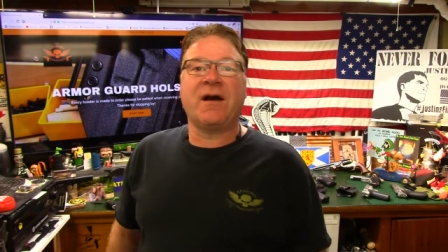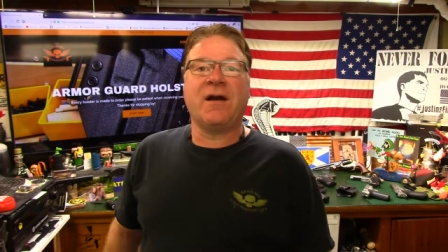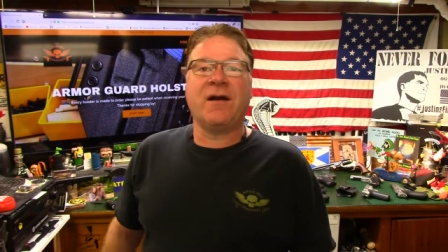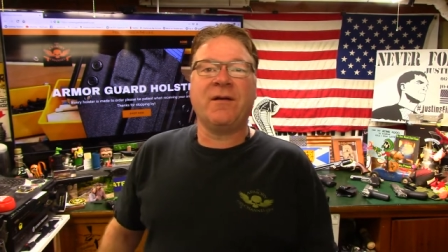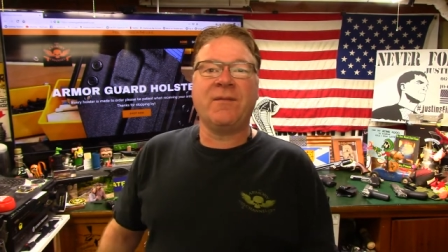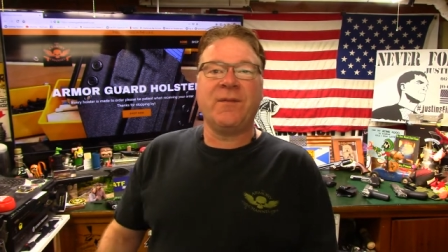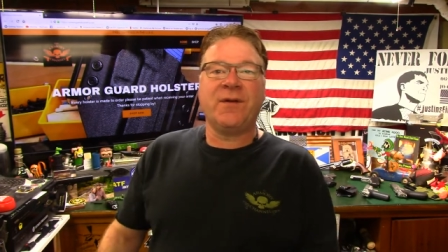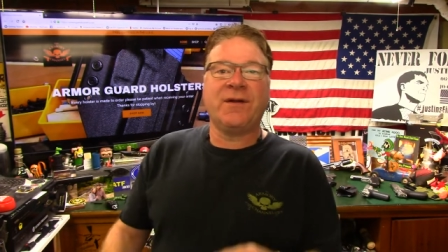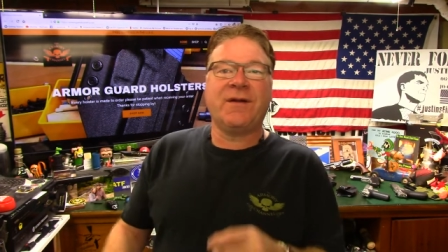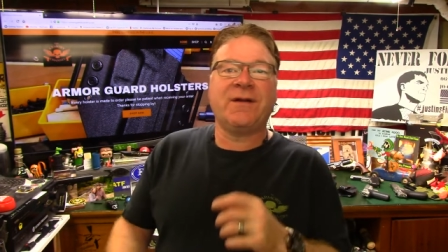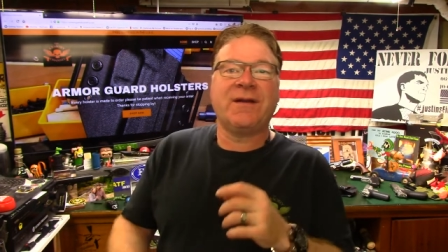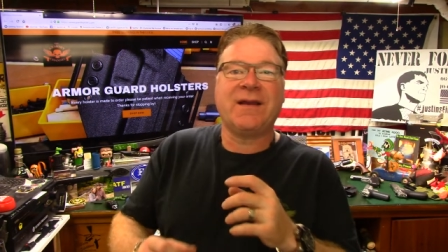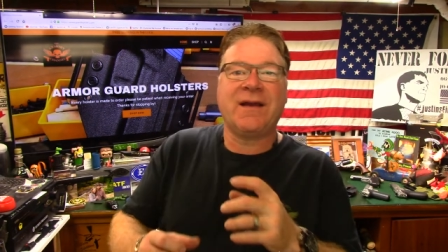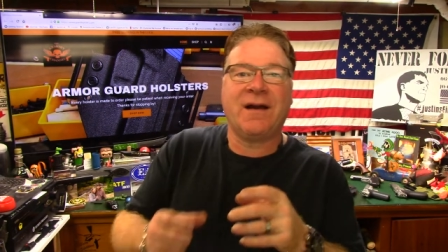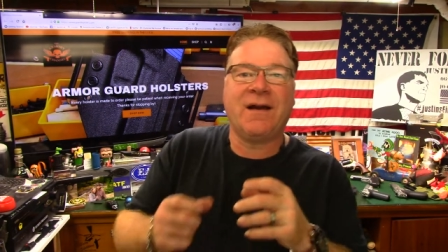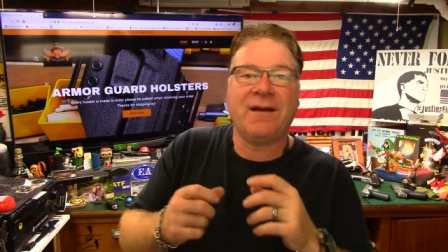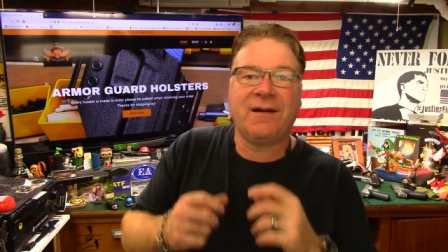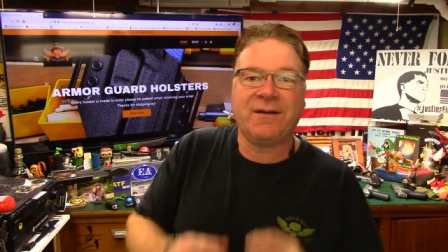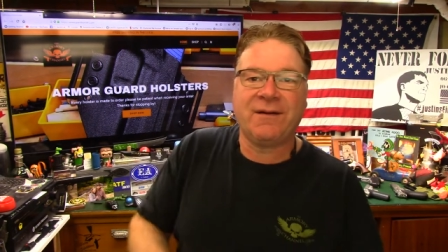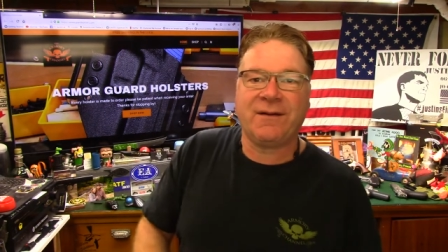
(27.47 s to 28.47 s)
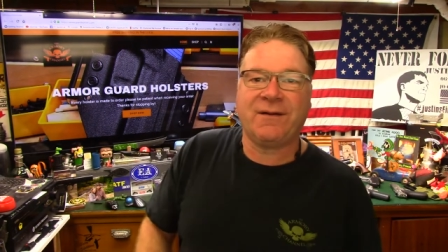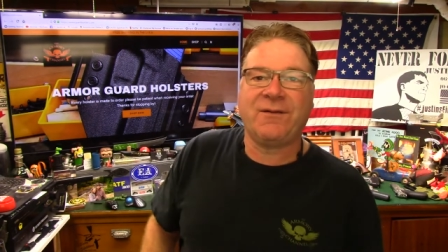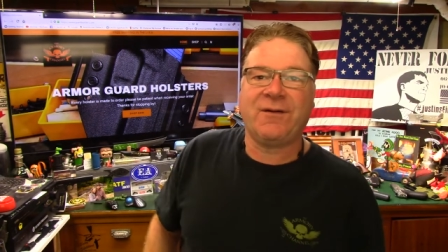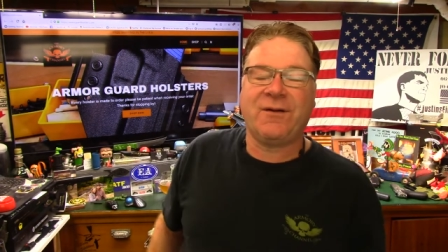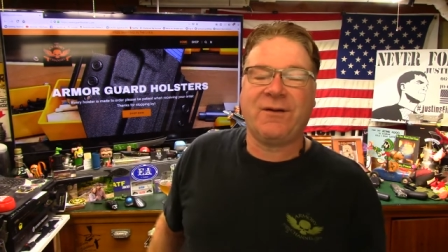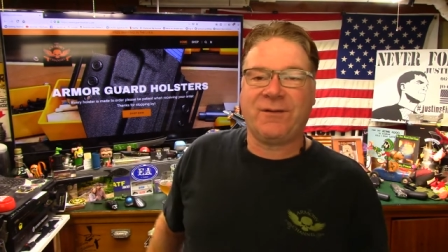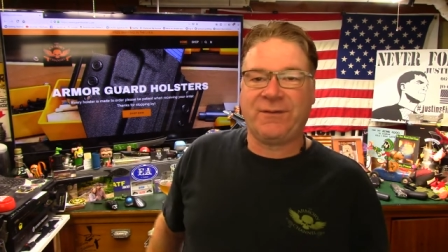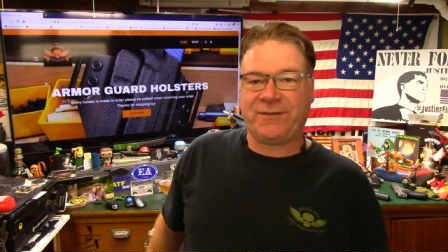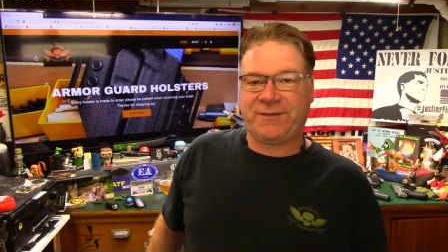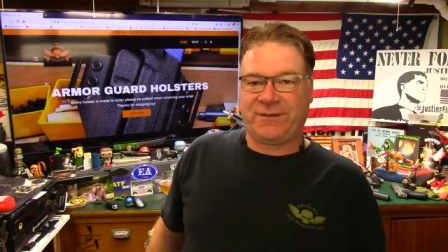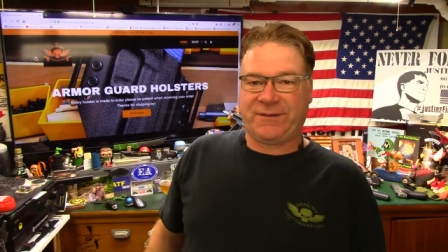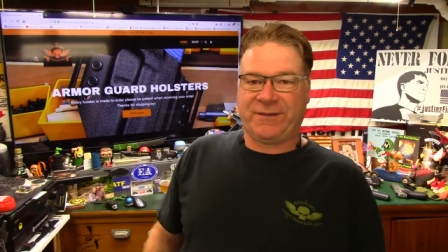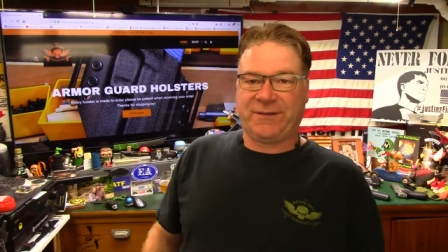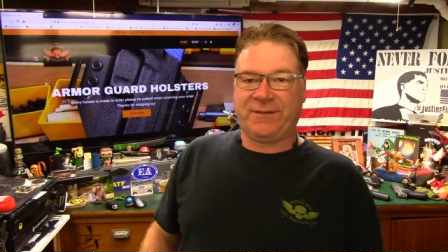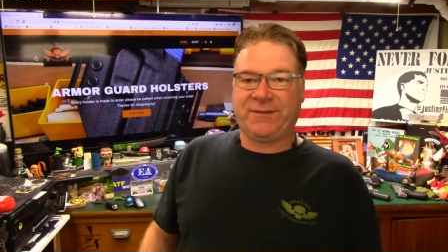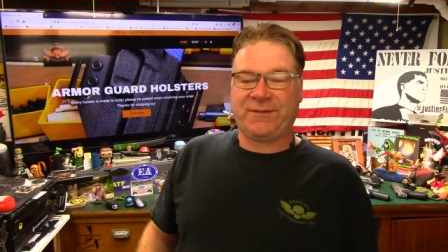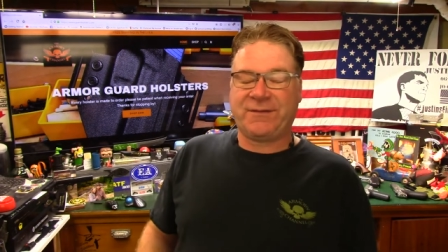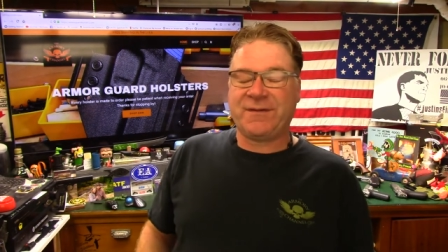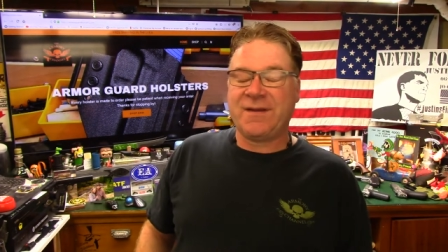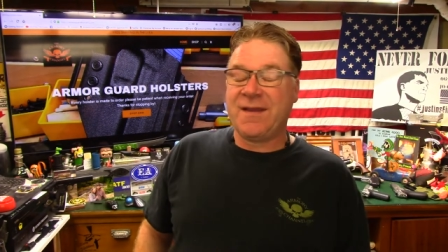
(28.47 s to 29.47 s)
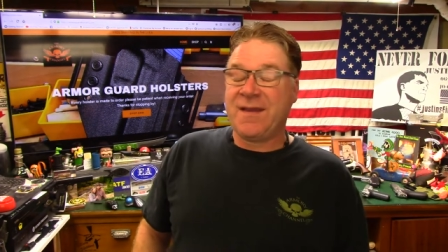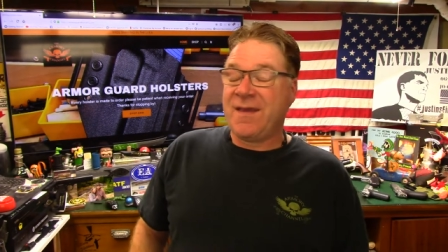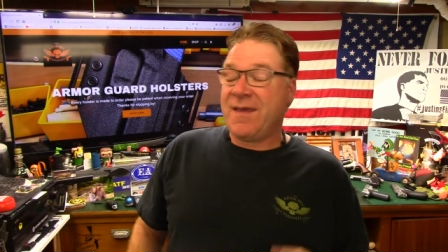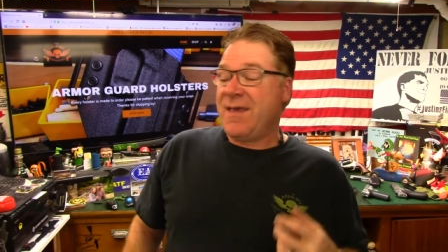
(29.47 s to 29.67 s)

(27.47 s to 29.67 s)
Armor Guard holsters.